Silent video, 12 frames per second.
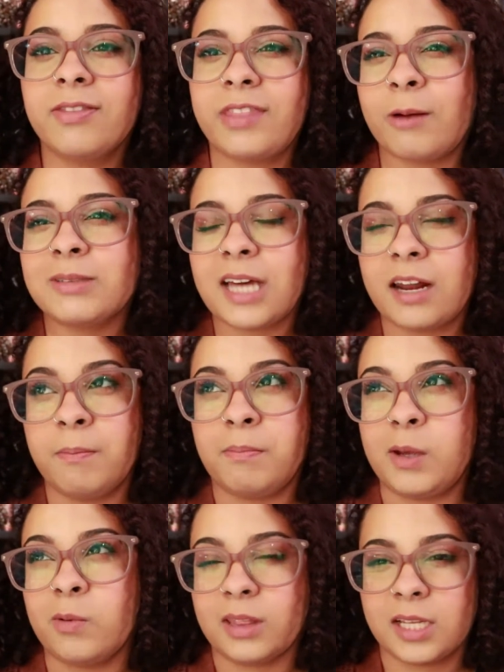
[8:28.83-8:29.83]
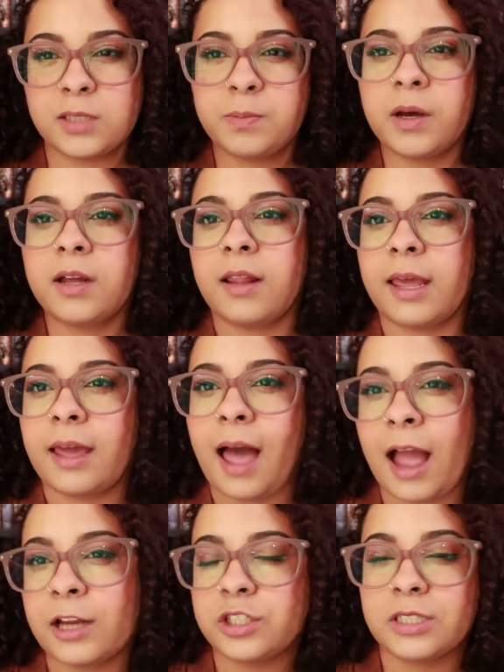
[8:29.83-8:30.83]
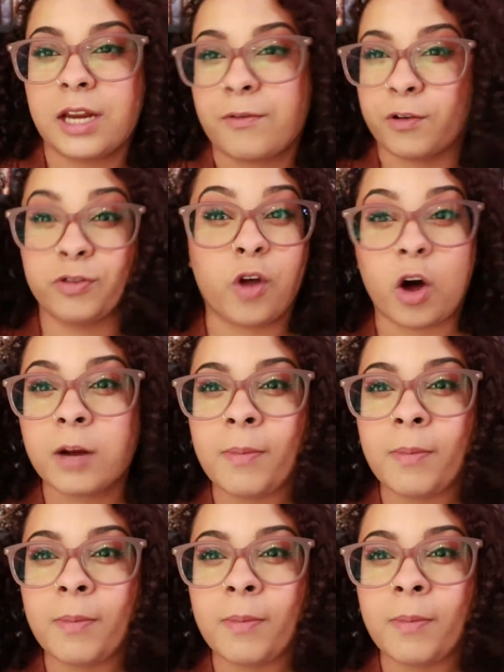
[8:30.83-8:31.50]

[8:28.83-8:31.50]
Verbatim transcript: That was kind of me with this book. Like I just never thought